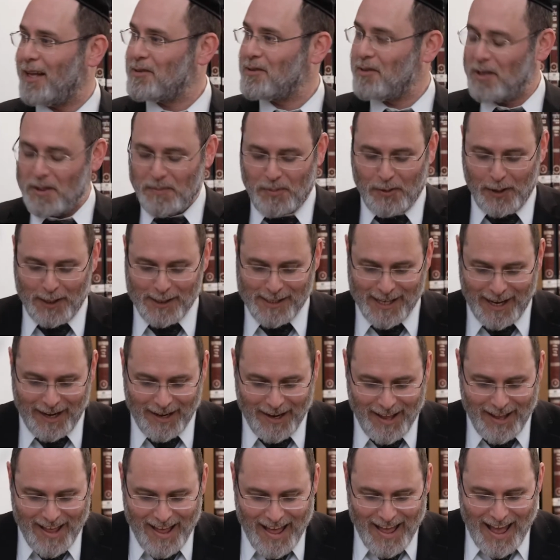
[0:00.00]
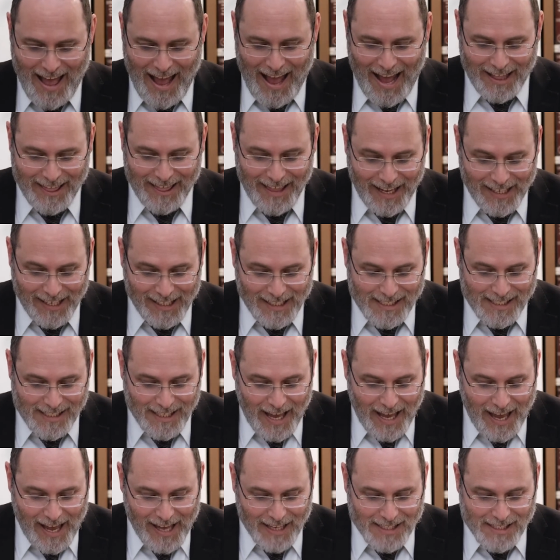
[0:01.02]
what he points out. And then he
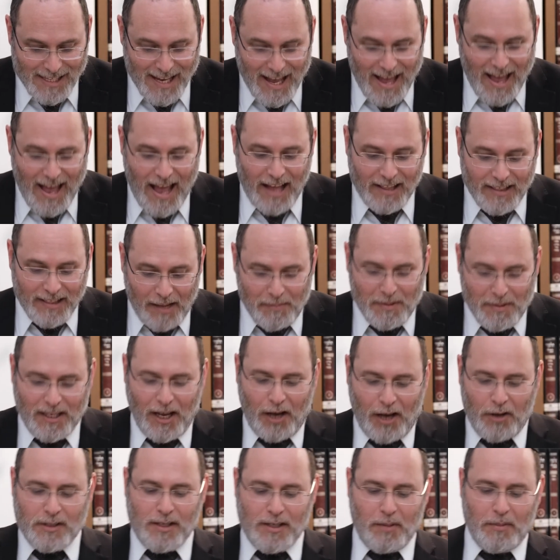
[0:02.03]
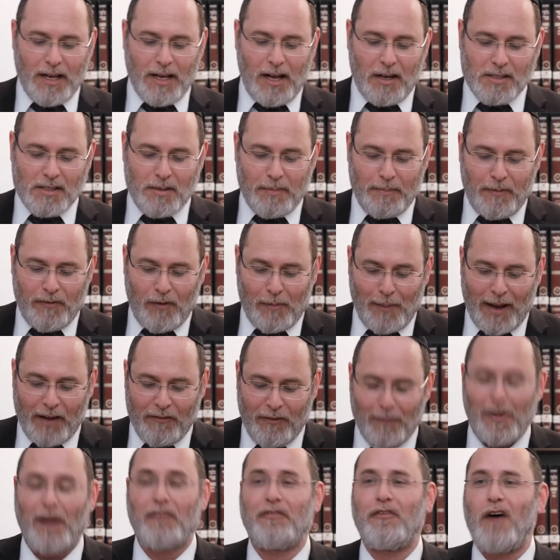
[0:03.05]
says, and let me tell you something else from
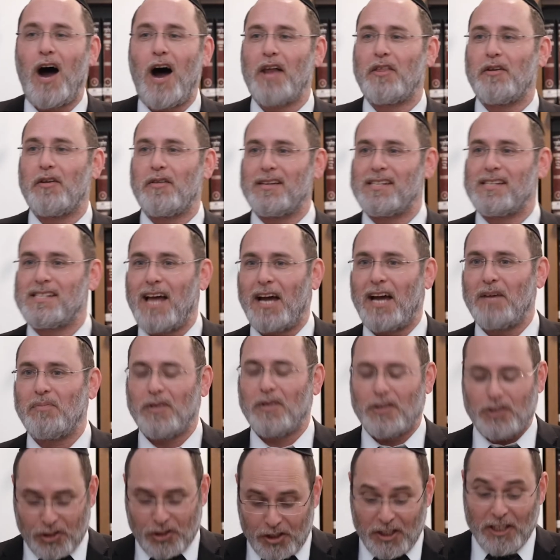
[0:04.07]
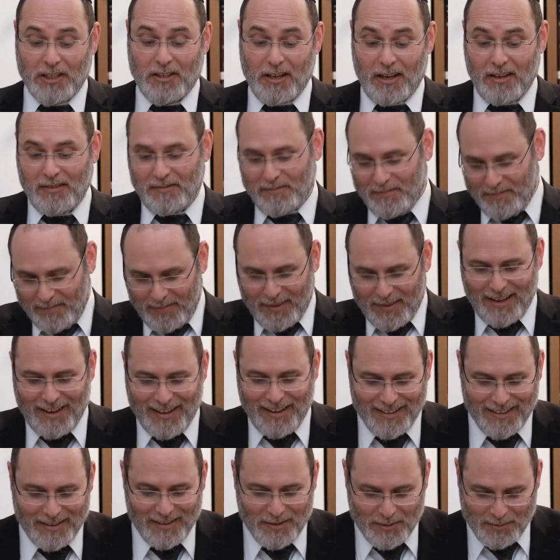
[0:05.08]
my father, the stipler, Shlita.
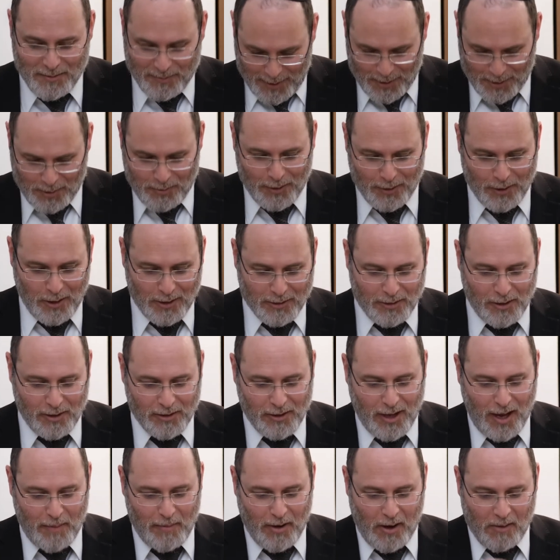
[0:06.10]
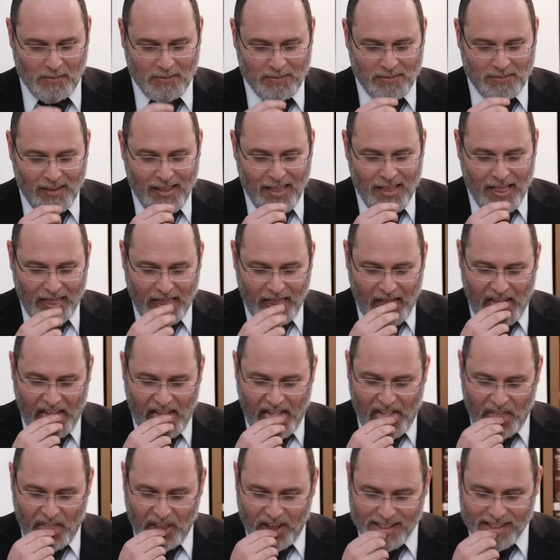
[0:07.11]
Okay, this was a long time ago.
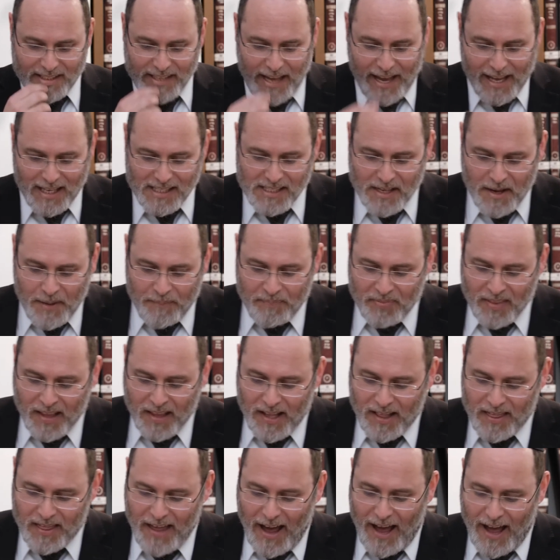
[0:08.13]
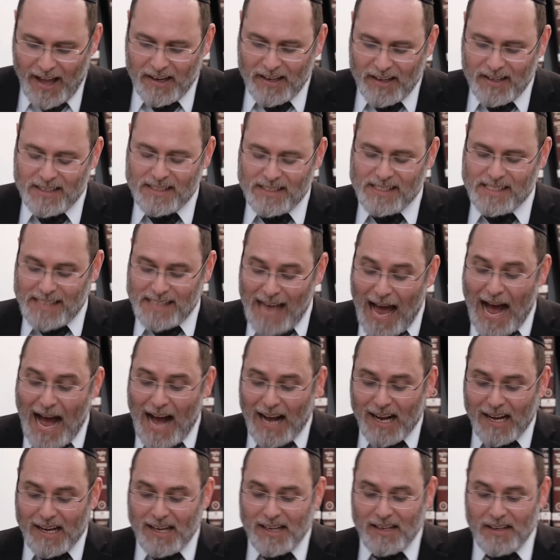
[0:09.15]
But he says that
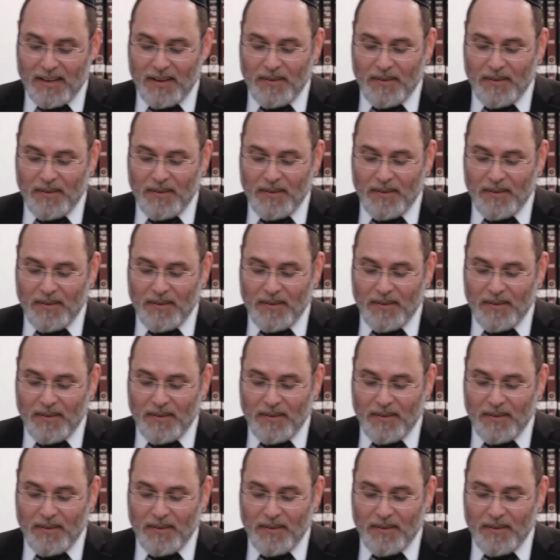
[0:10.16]
sak